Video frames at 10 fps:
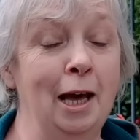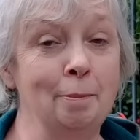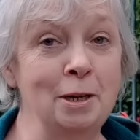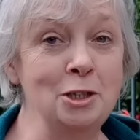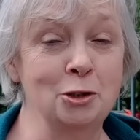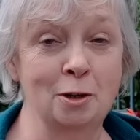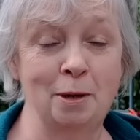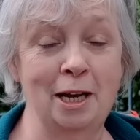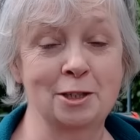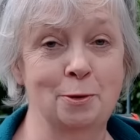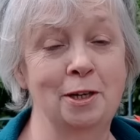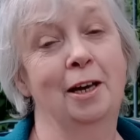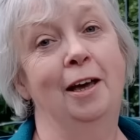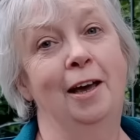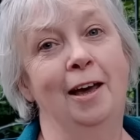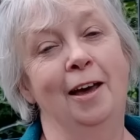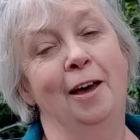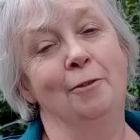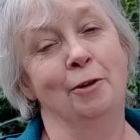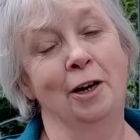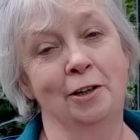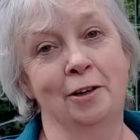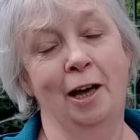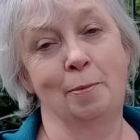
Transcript: And please join me next week for another